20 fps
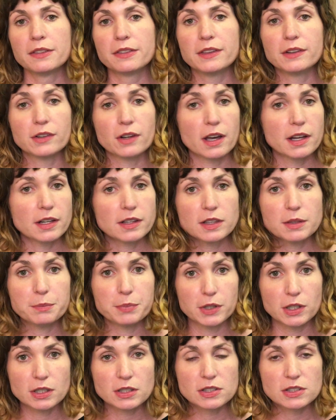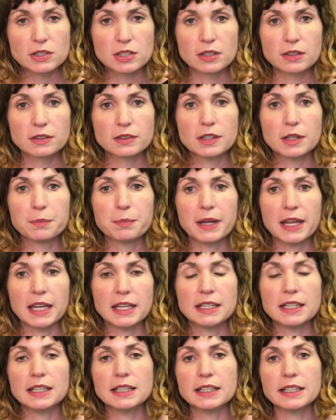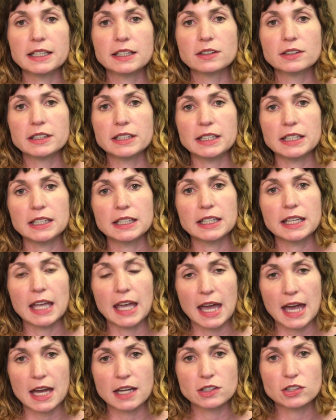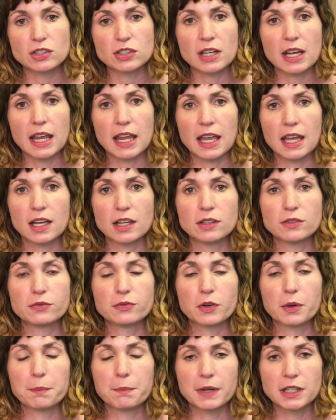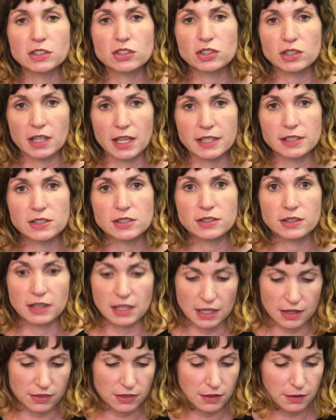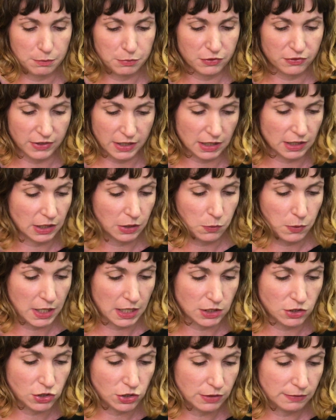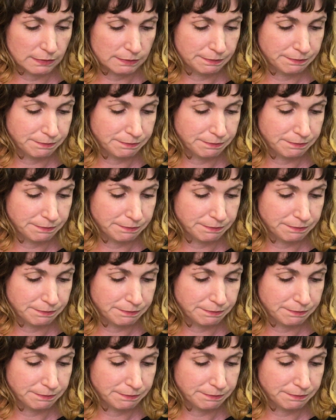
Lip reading: They're not on the books, they're paid illegally in cash and for much less than the prevailing wage.